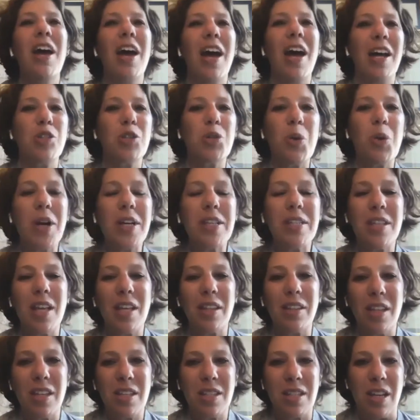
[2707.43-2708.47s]
and so i said
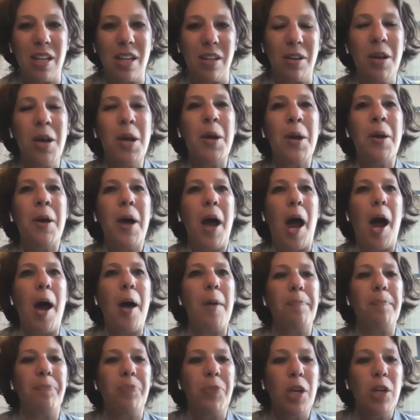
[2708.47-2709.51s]
listen
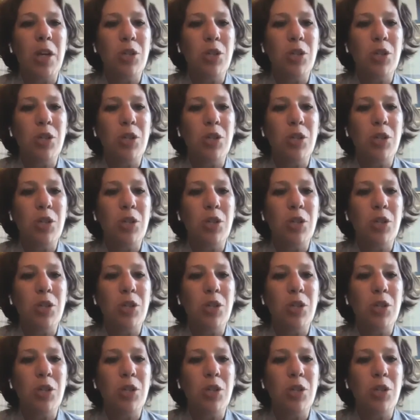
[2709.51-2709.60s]
um,